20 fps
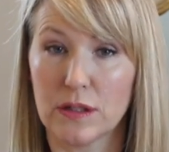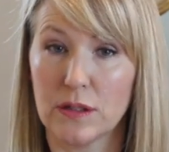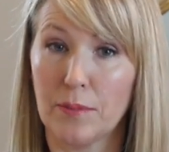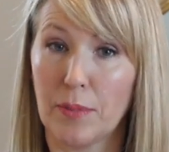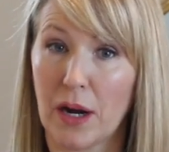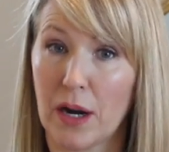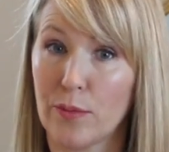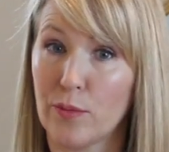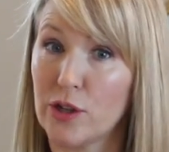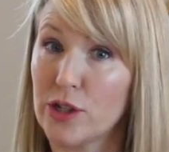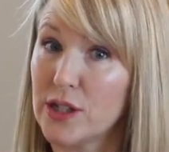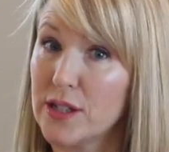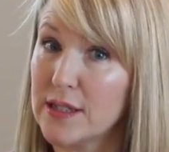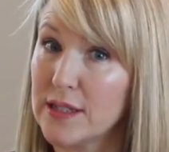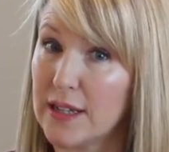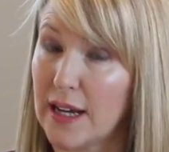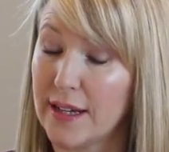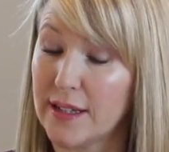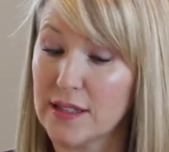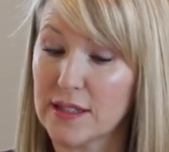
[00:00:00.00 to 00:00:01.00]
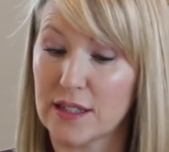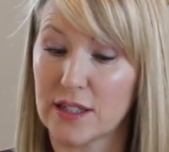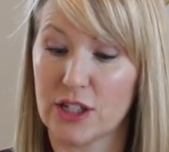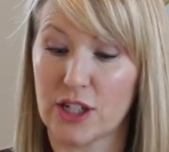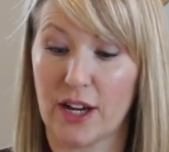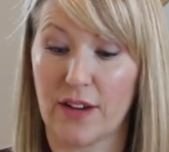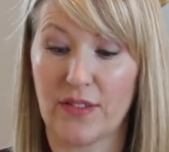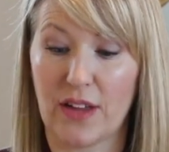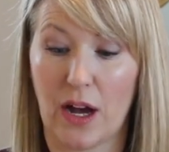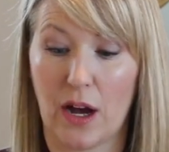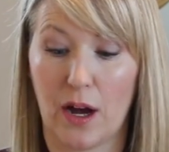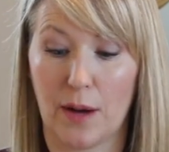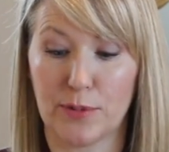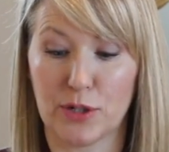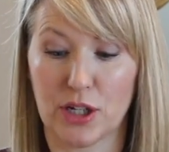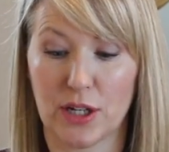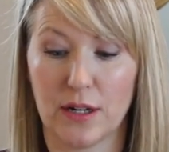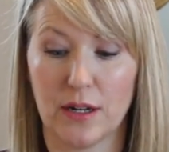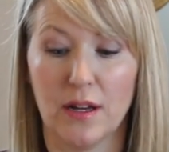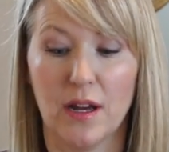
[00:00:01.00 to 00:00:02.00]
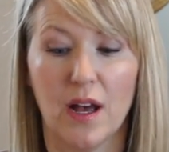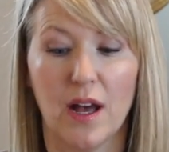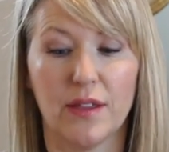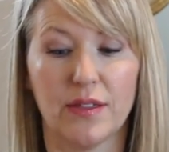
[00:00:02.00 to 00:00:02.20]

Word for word: in the bottom, which is nice because you have that option.